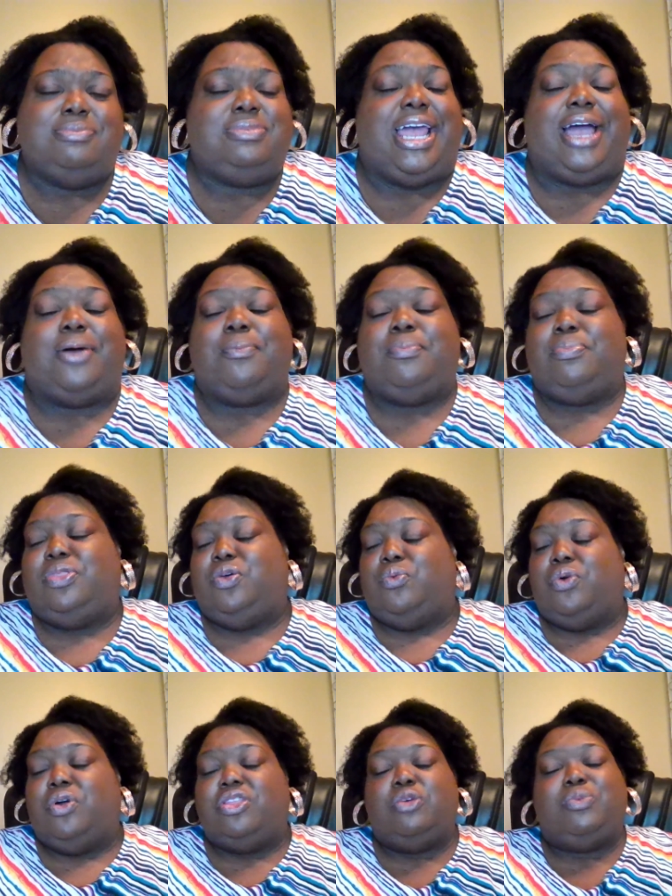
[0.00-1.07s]
Now, the
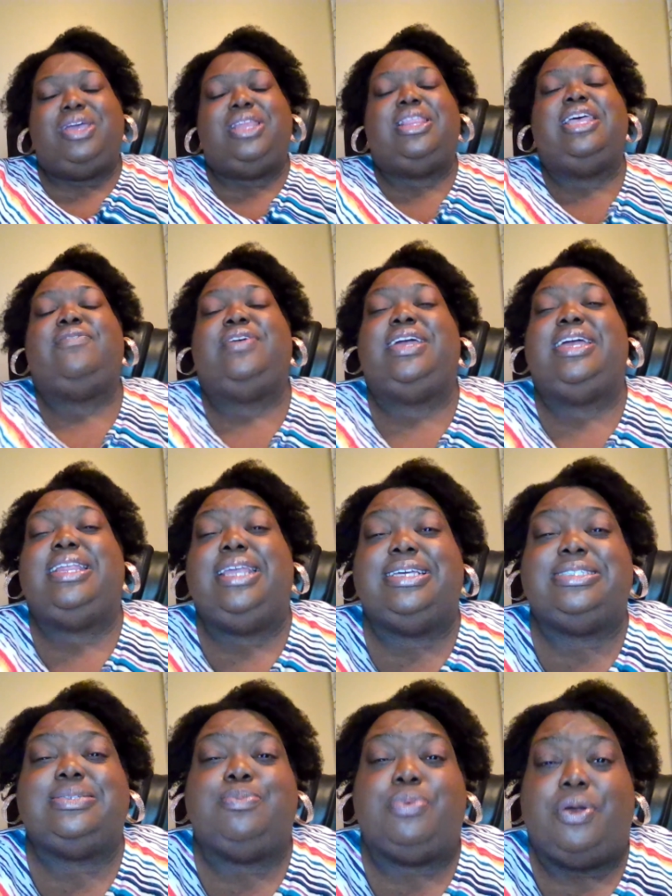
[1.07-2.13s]
world that we live in
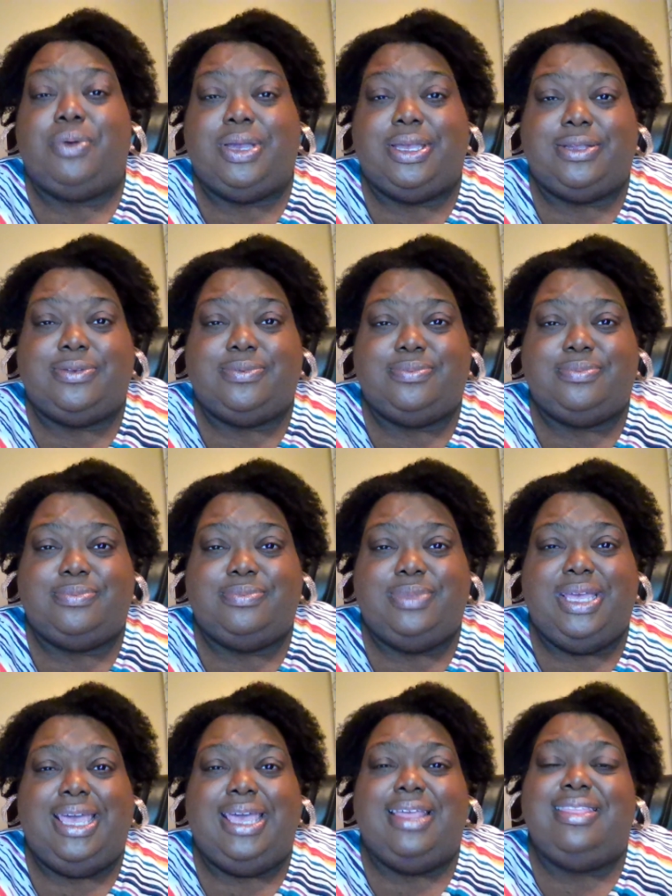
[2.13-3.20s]
is broken.
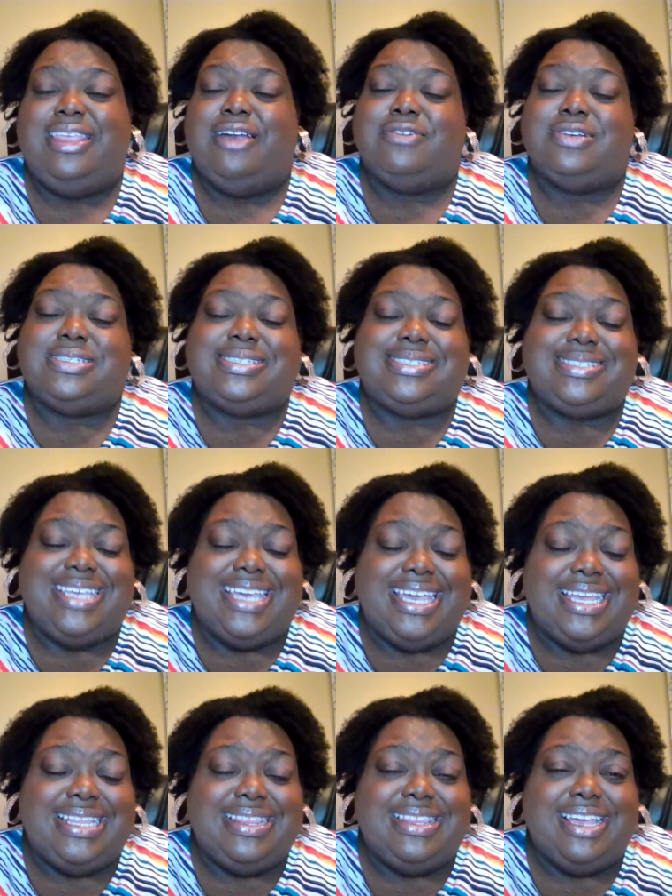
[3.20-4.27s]
There is
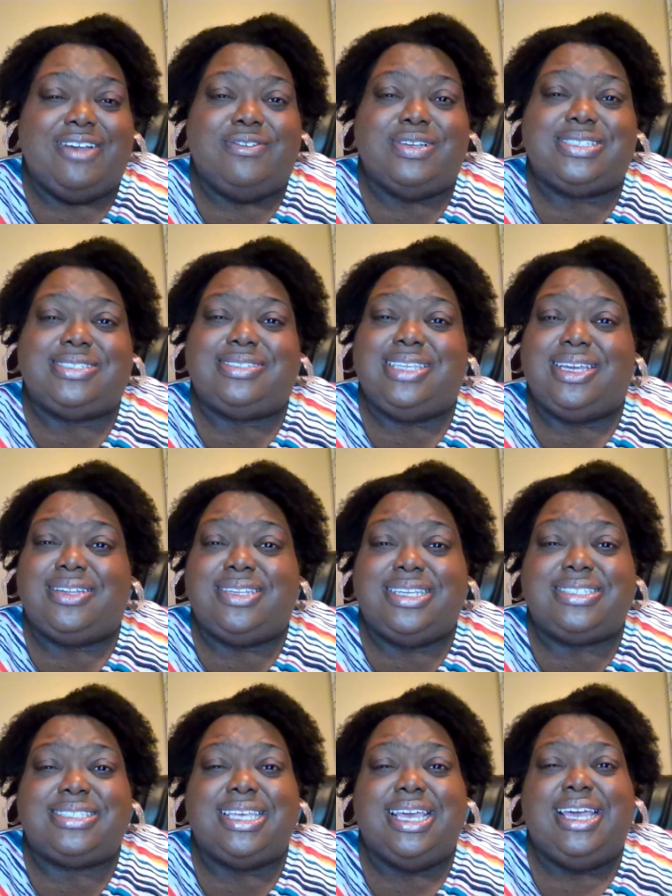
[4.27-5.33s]
sin, there is
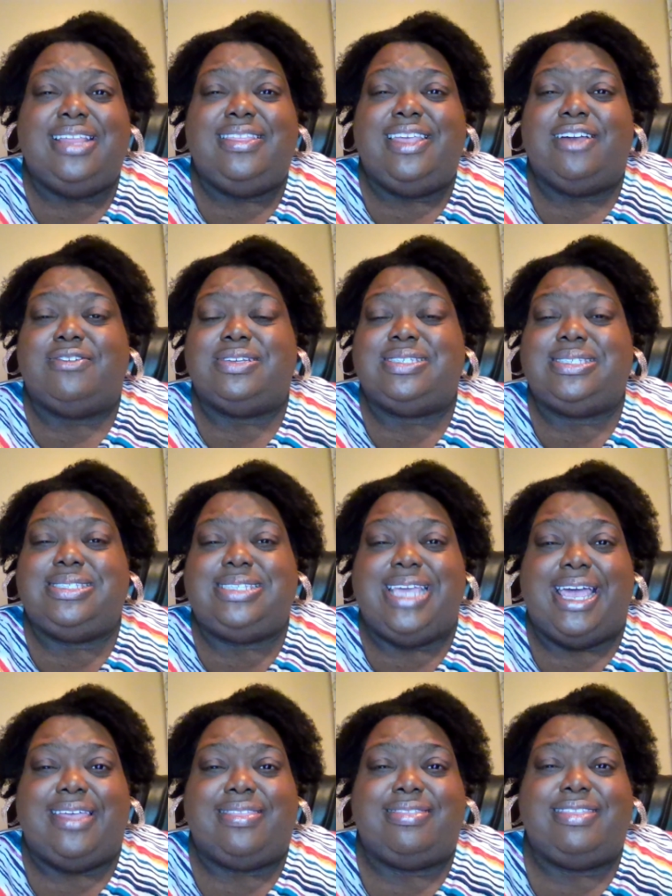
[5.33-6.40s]
sickness, there is
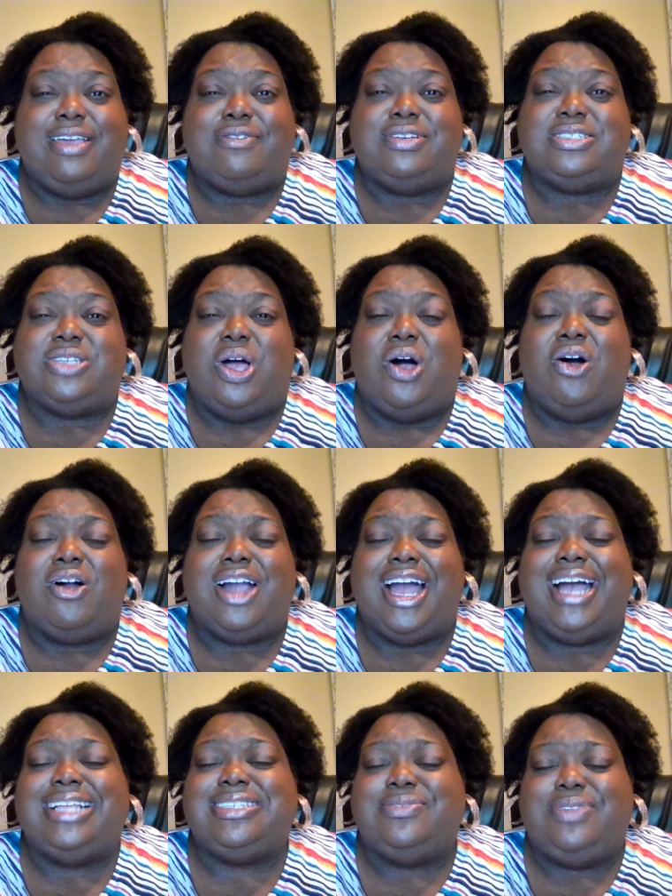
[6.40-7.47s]
death, there is all
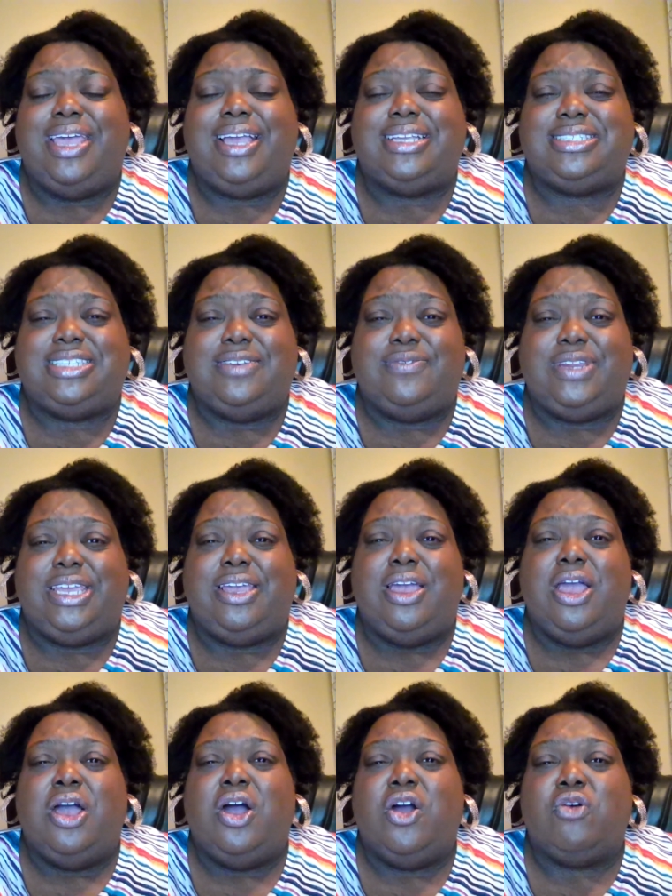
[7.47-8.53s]
kinds of negativity
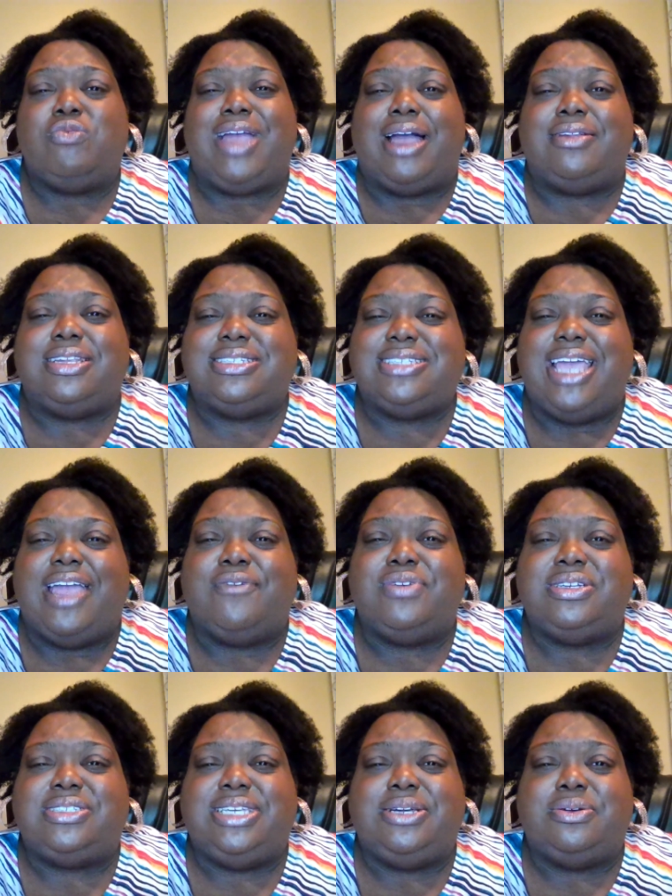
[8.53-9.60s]
around us
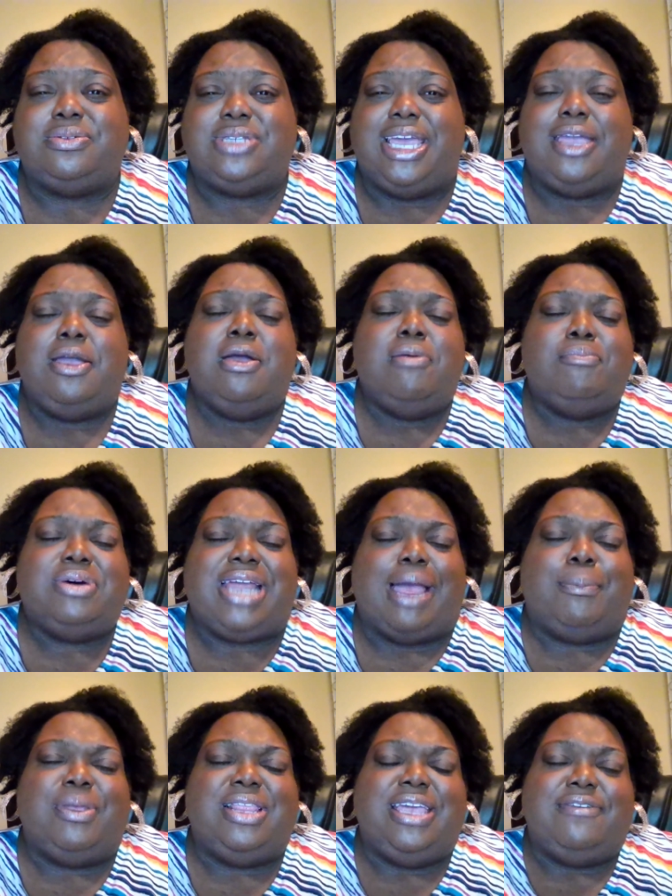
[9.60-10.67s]
every single day. But
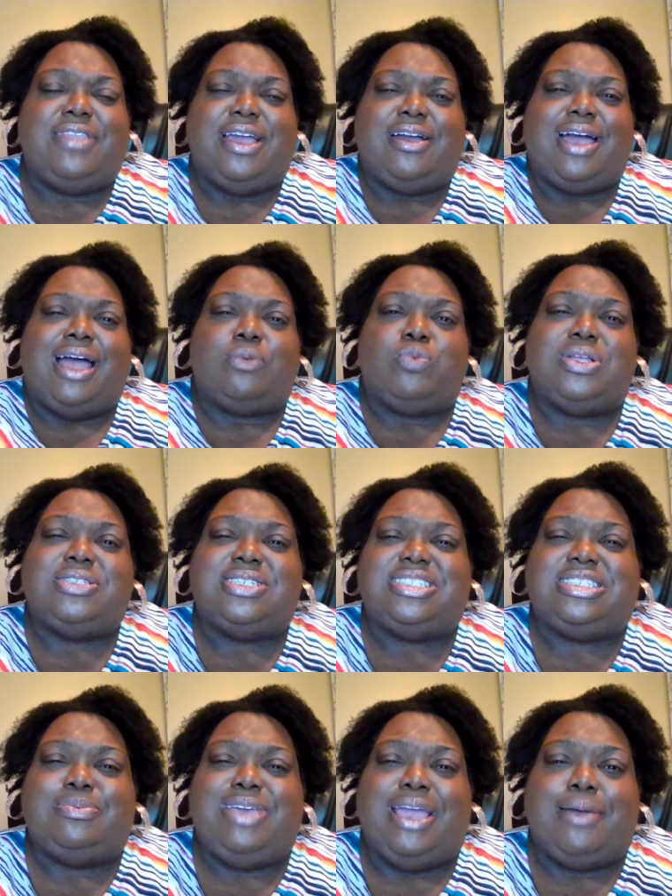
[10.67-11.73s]
I believe that God wants
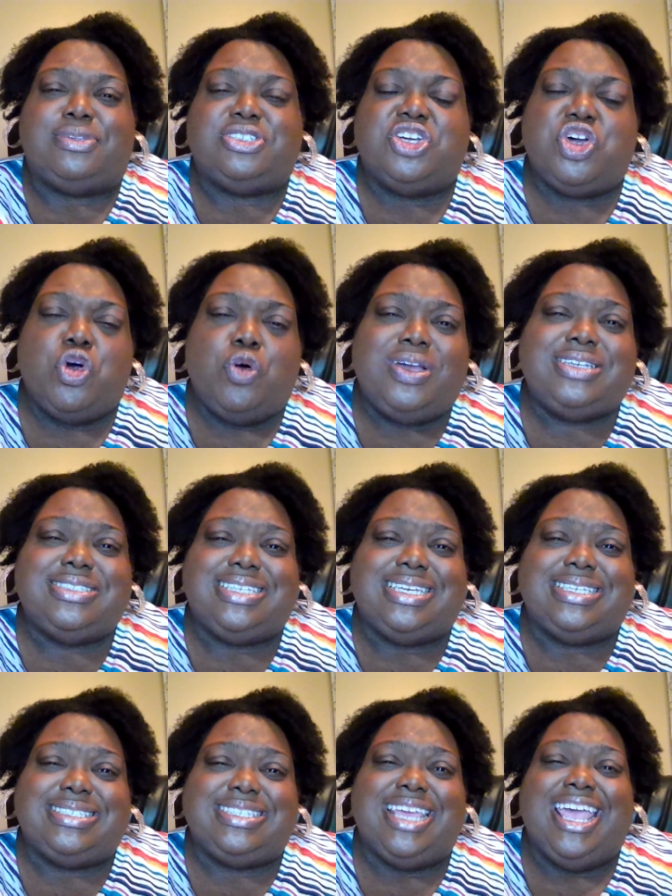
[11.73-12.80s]
us to be able to
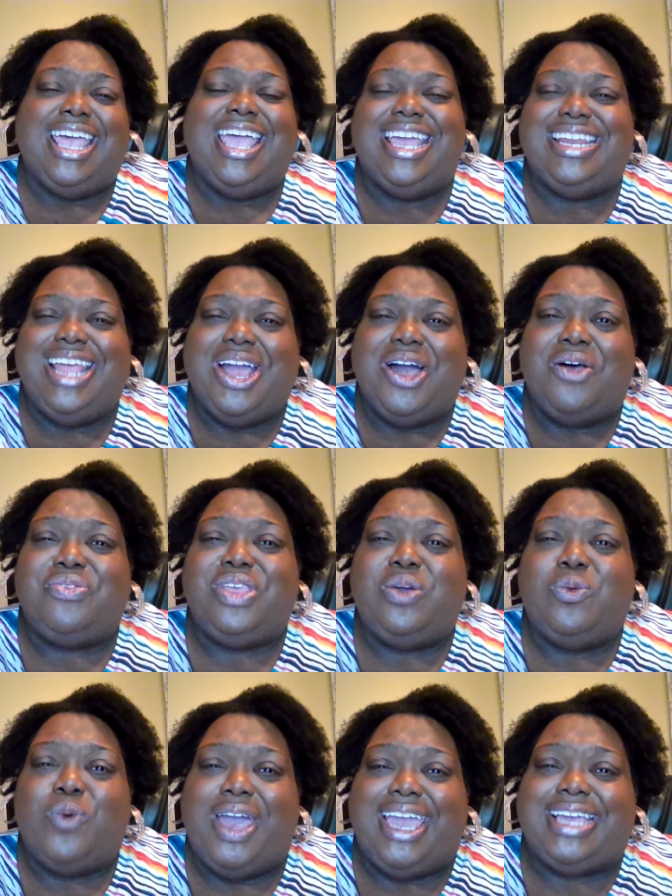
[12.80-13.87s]
coexist in healthy
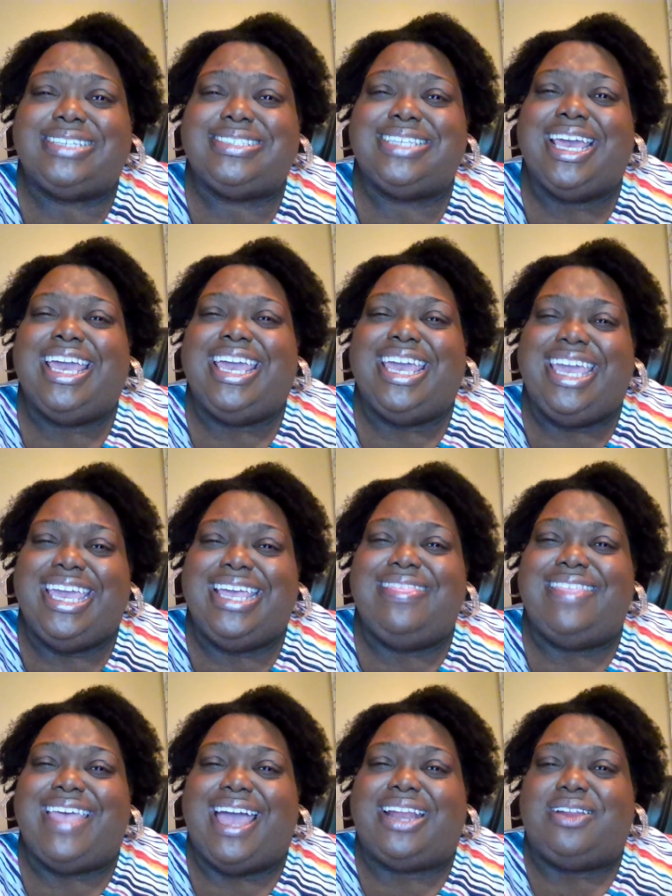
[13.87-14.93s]
ways
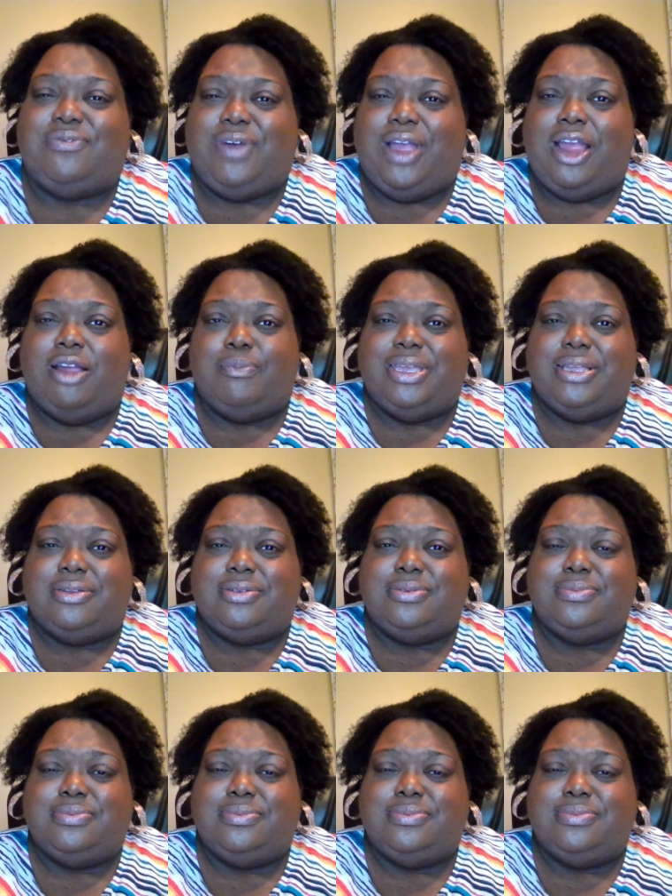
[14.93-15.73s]
in that environment.